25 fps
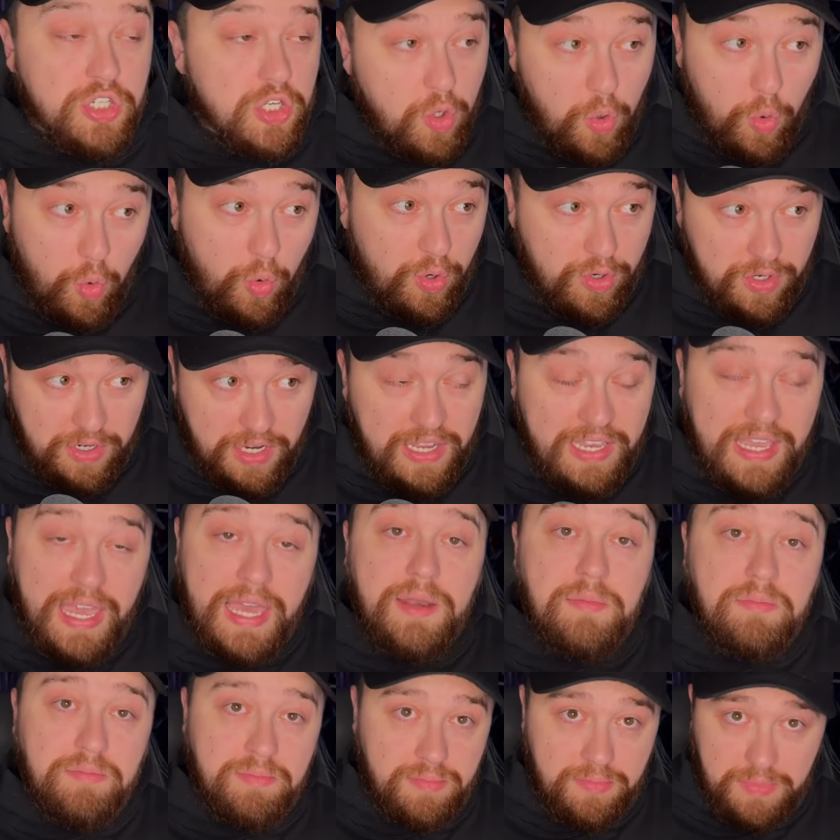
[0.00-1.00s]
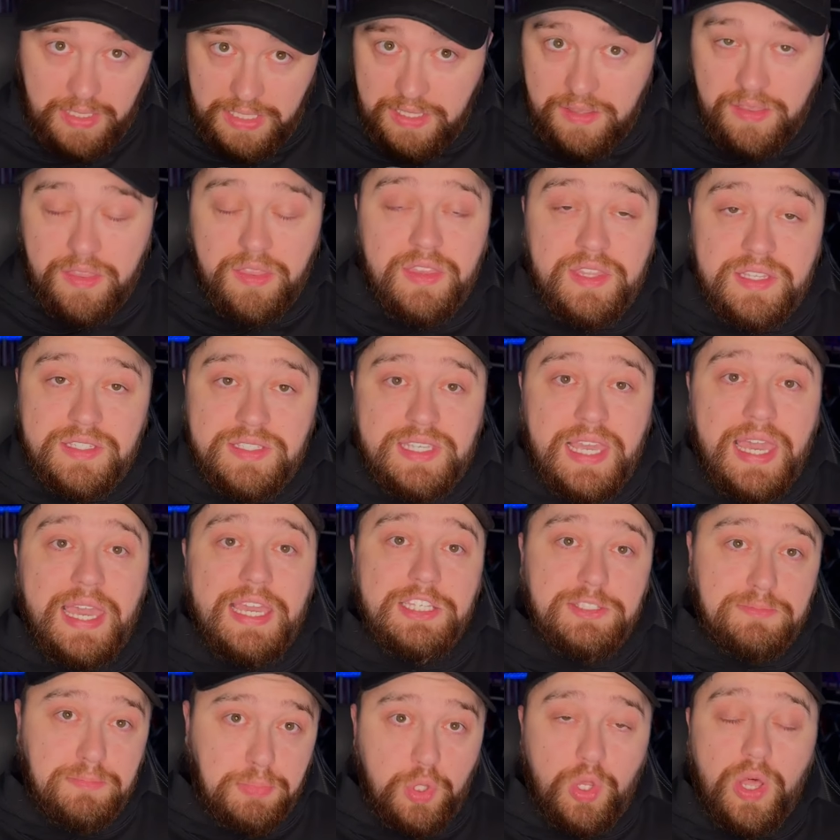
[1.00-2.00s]
or again, in this
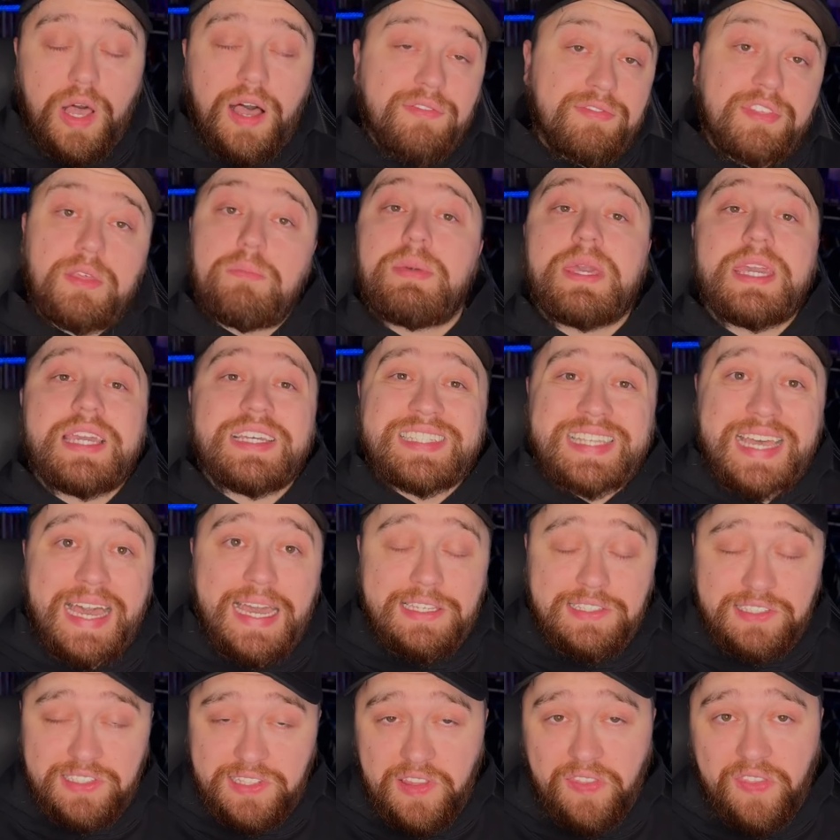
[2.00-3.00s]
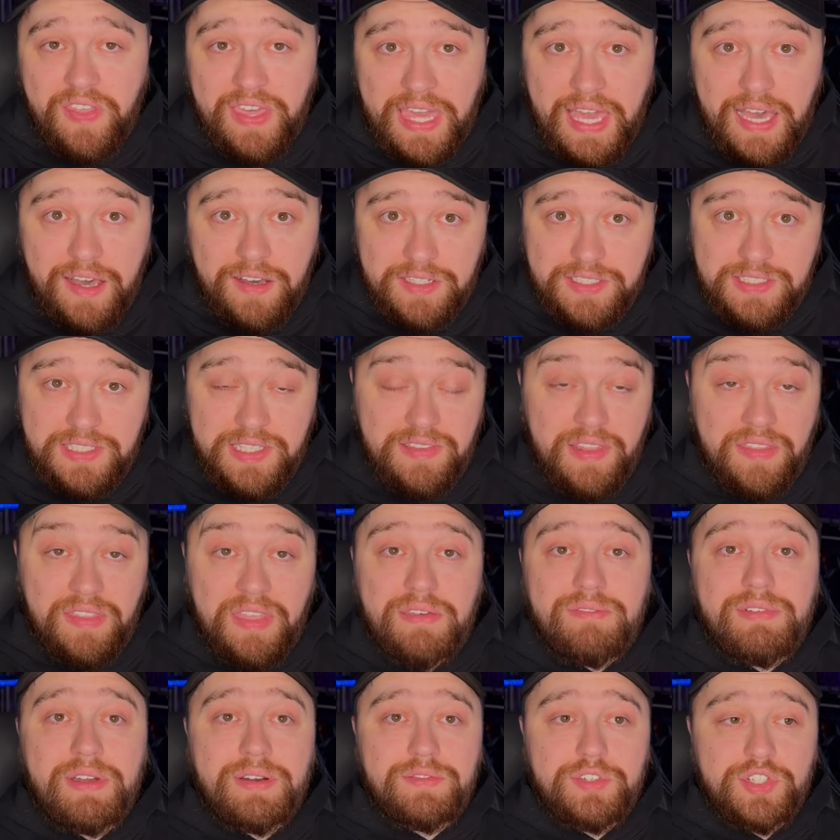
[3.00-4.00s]
case, pull off the biggest heist in the galaxy that
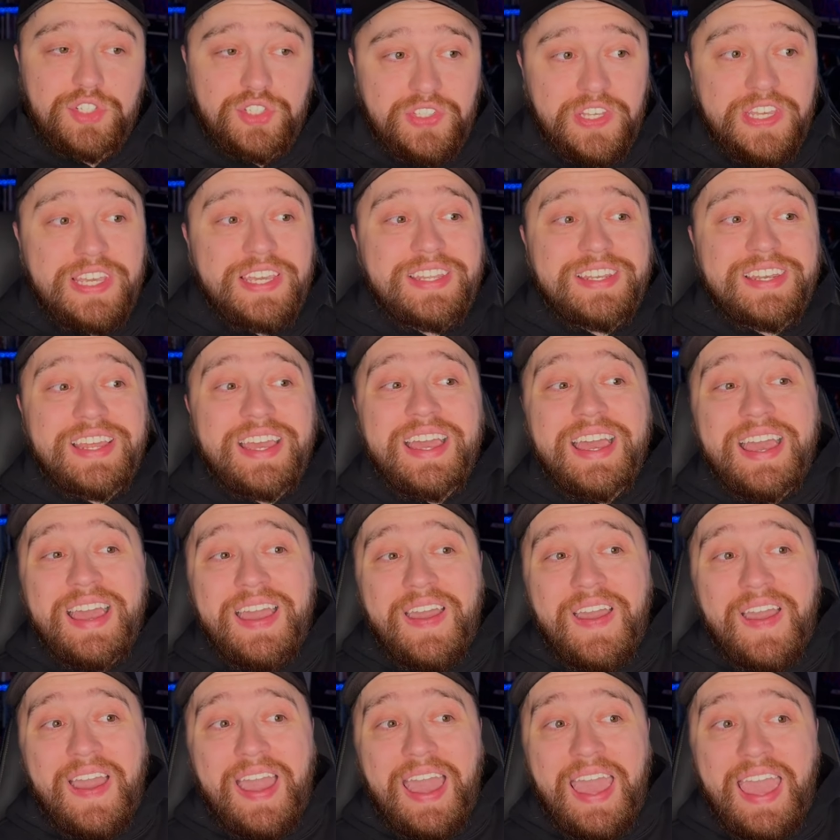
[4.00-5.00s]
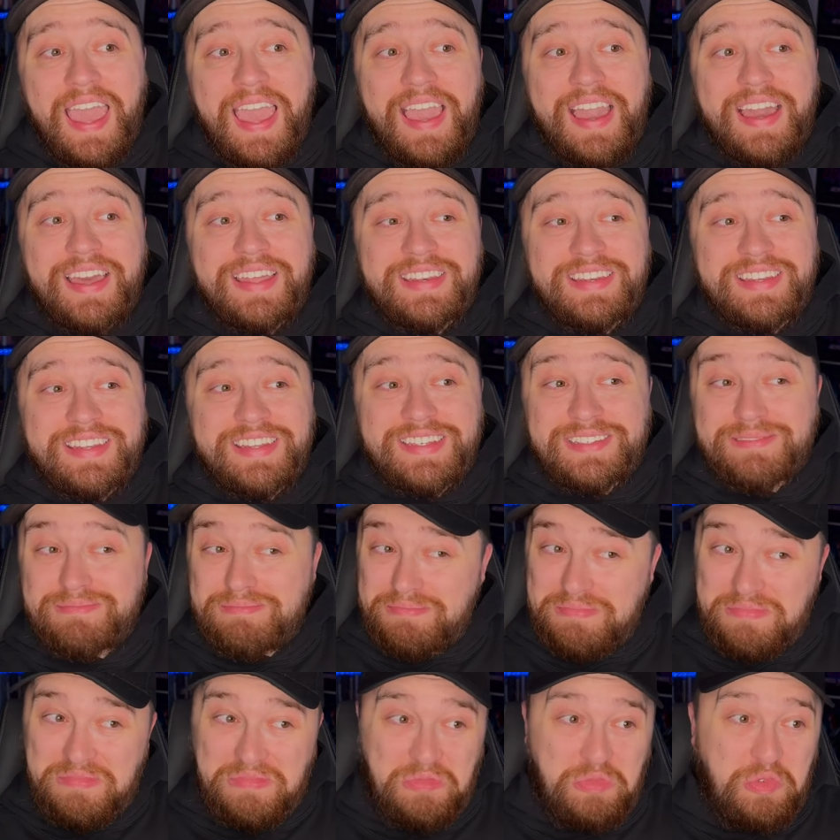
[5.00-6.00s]
they've ever seen. And
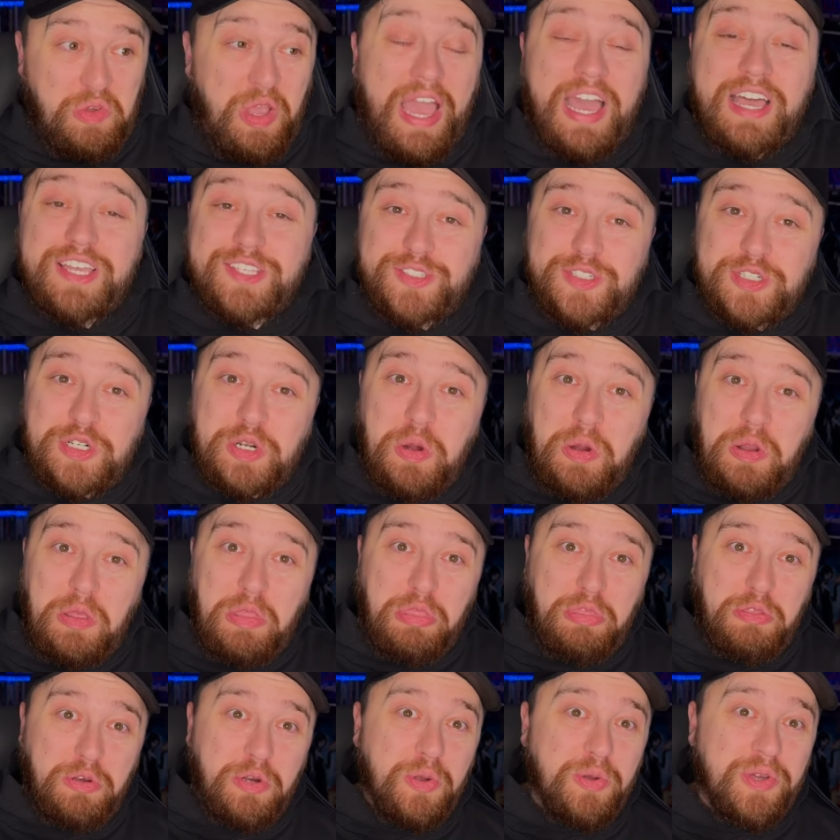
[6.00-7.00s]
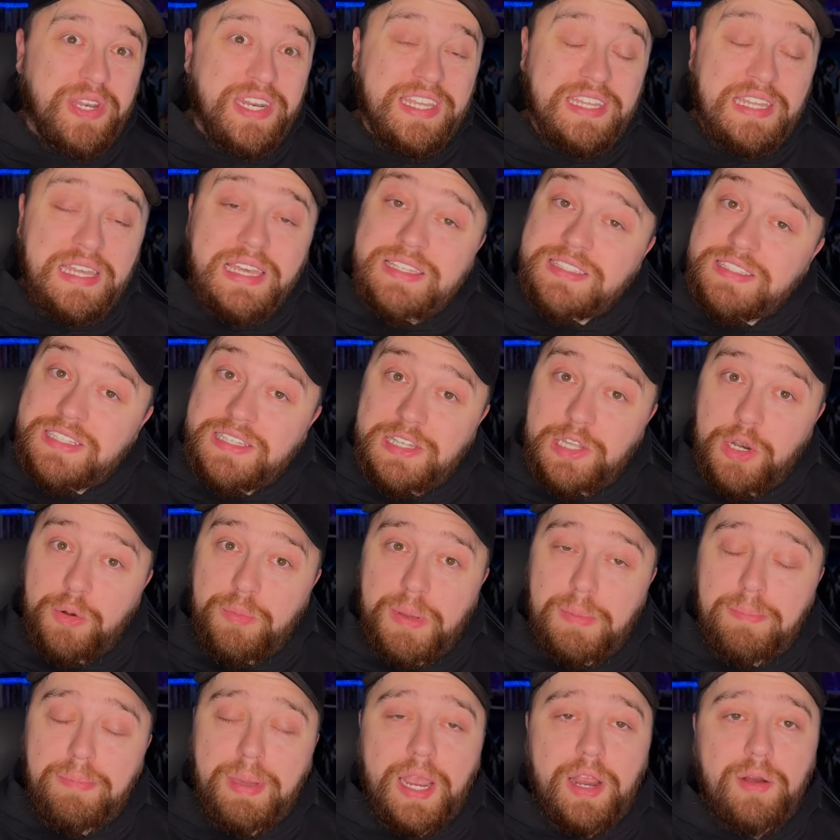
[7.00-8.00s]
as you're going through it, it it's a little
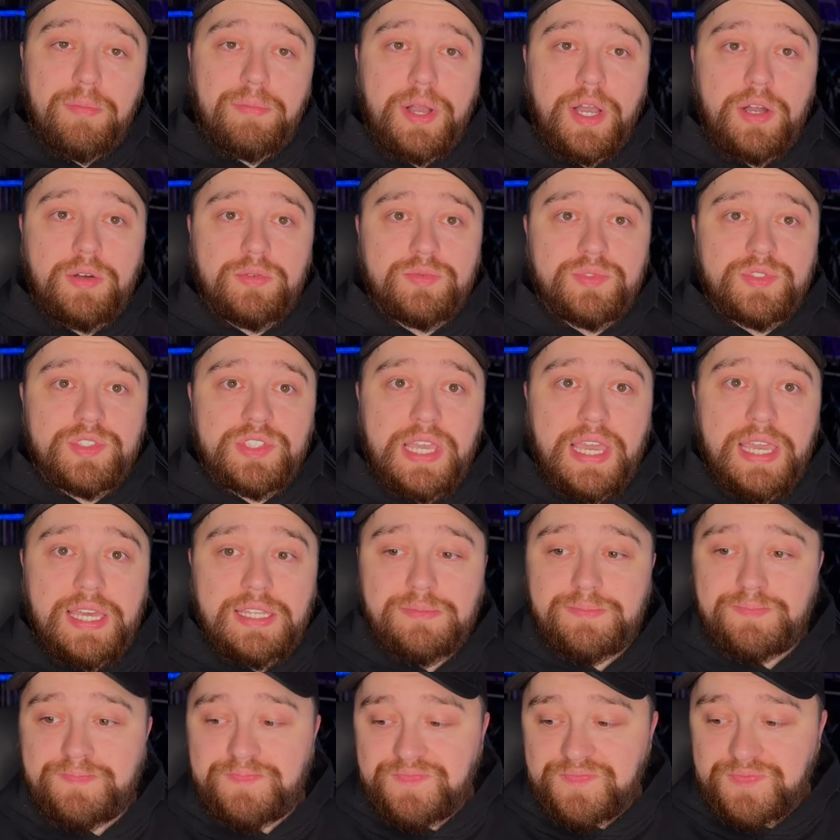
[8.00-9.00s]
bit bare bones. And